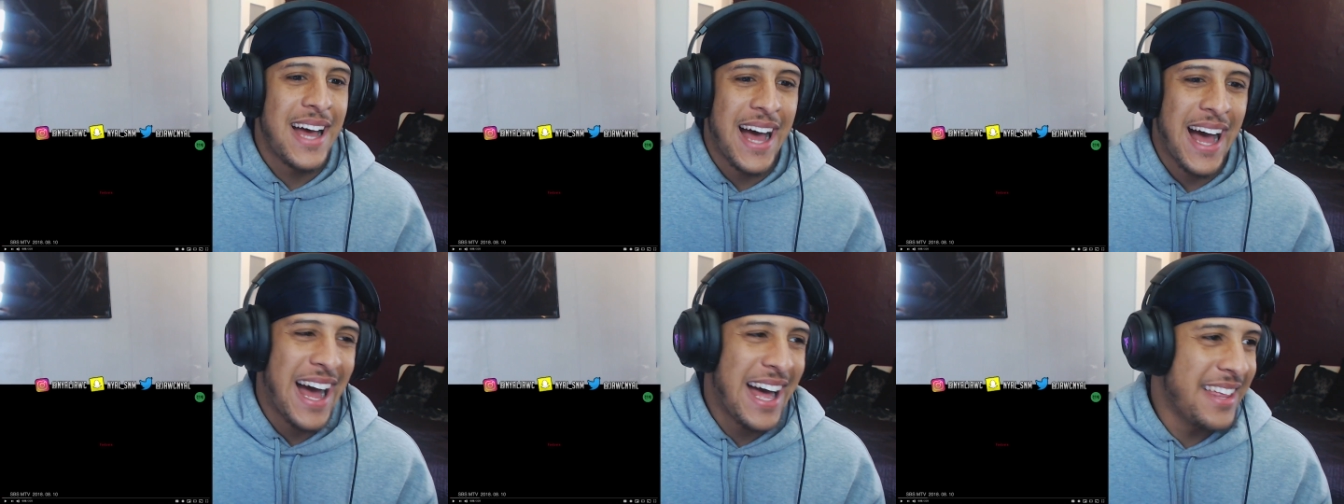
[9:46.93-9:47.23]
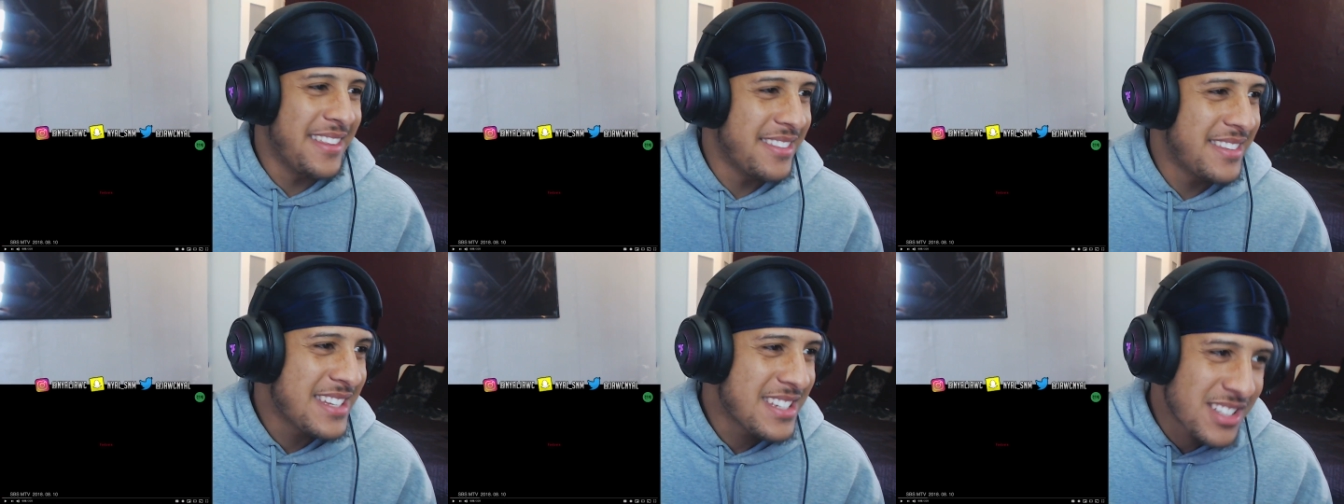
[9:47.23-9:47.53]

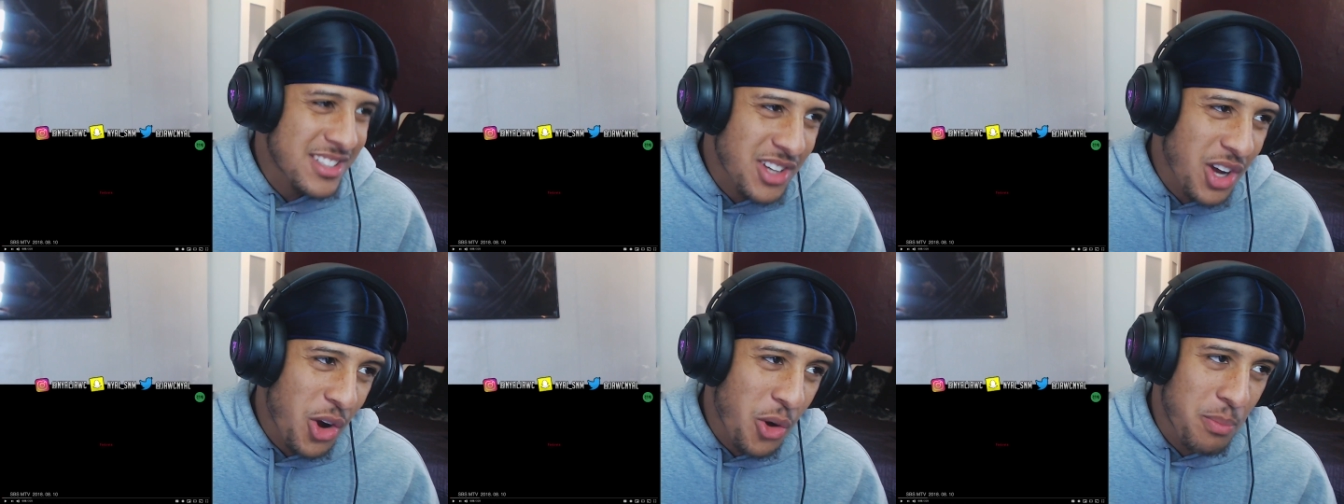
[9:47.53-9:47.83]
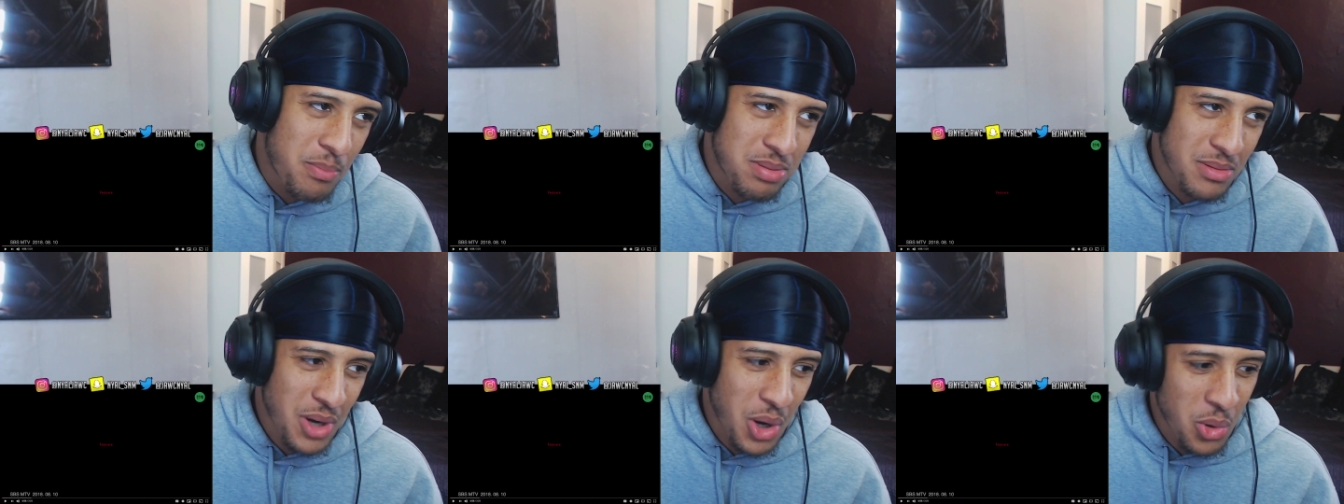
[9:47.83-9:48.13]
and this got
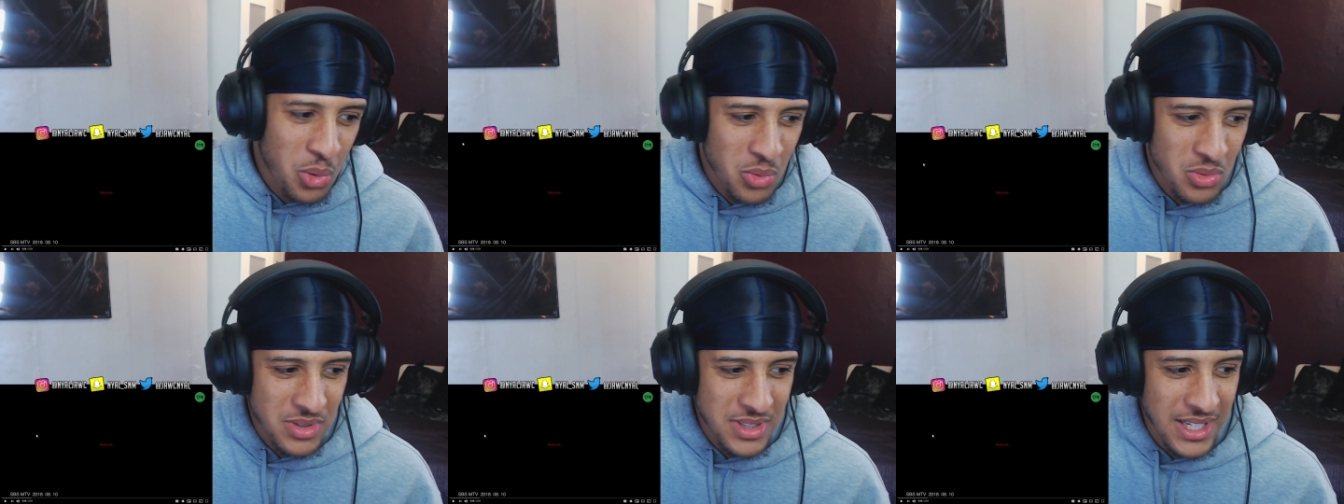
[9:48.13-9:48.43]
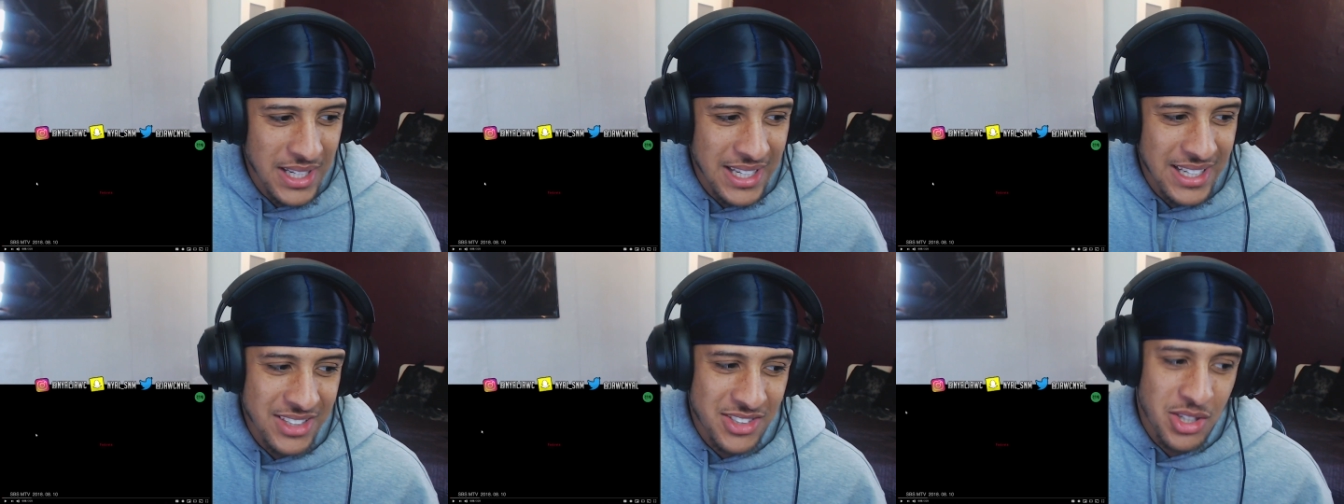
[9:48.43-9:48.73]

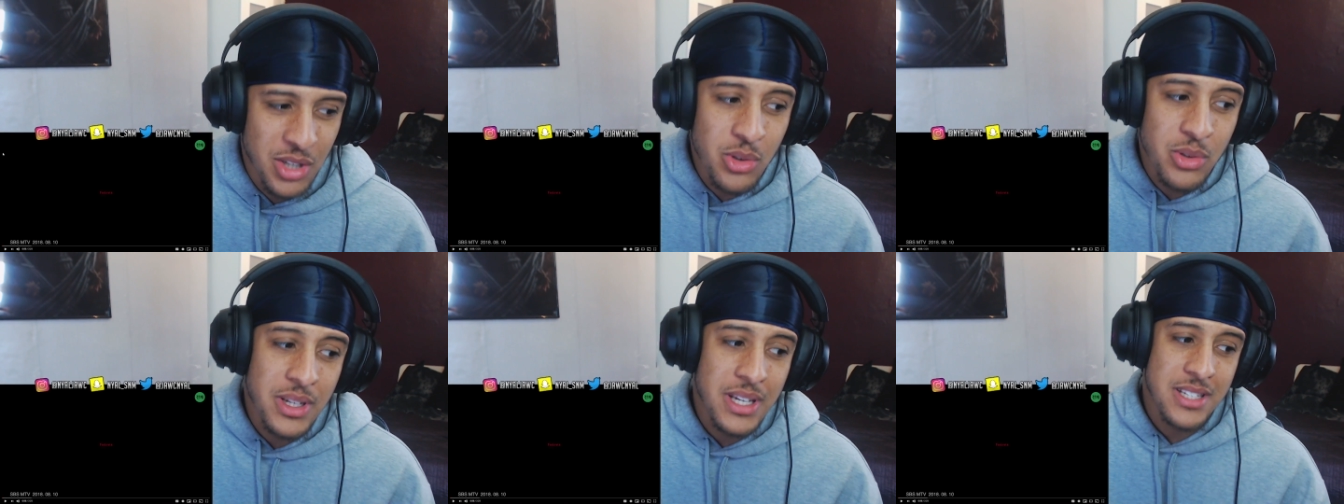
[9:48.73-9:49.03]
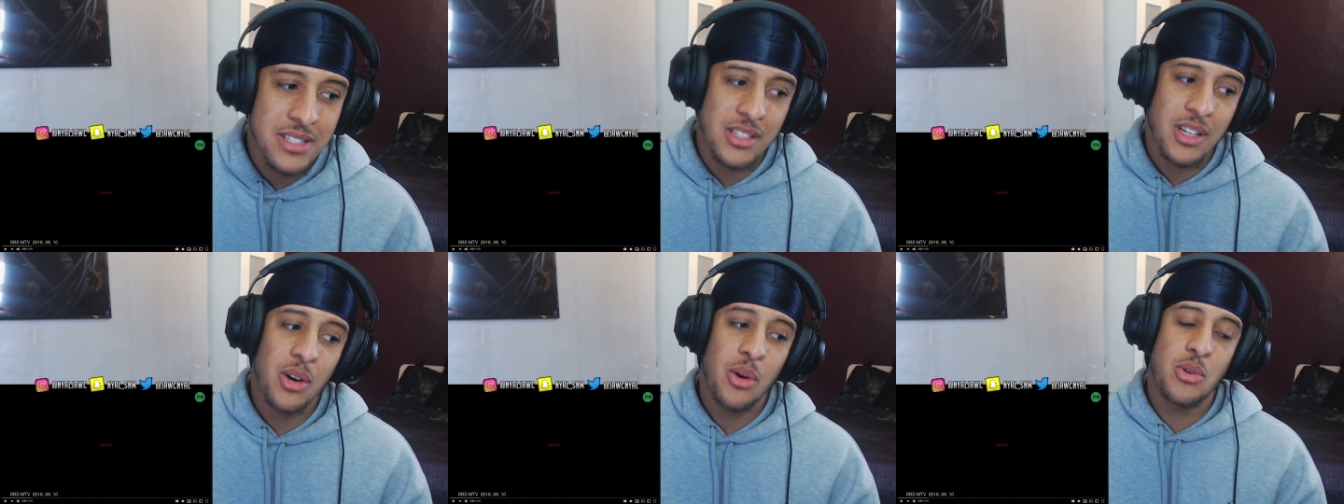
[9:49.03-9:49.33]
uploaded two years
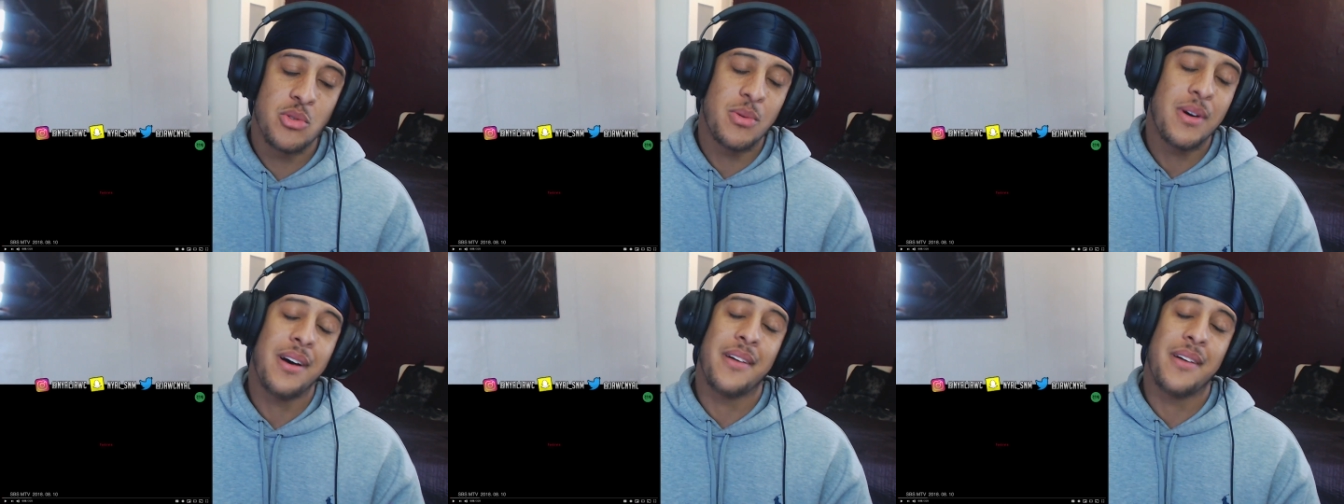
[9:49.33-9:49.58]
ago as well,